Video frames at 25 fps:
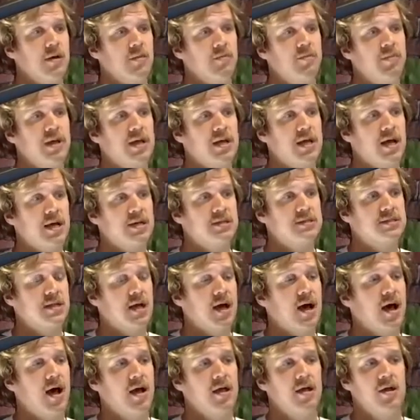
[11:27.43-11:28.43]
Because,
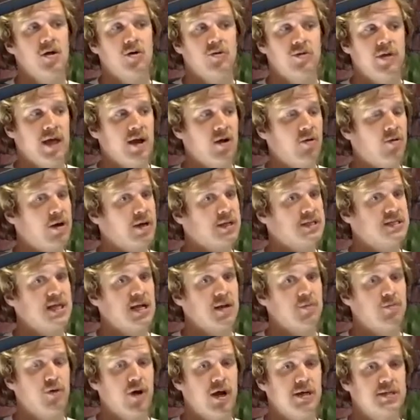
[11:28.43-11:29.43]
they don't want to set
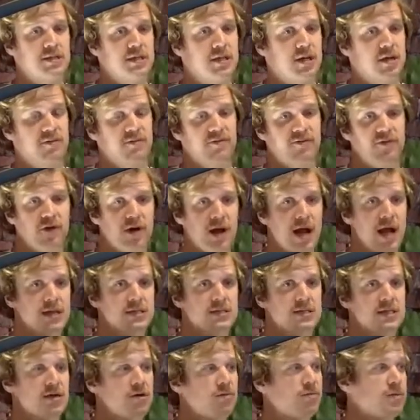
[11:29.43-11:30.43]
a precedent for
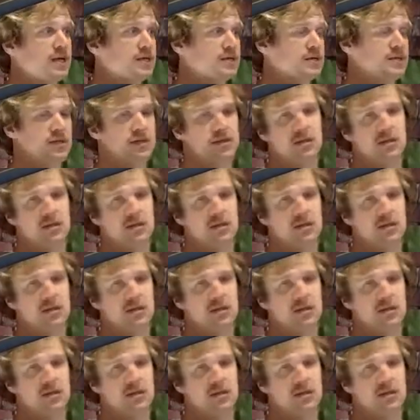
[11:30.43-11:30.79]
next year because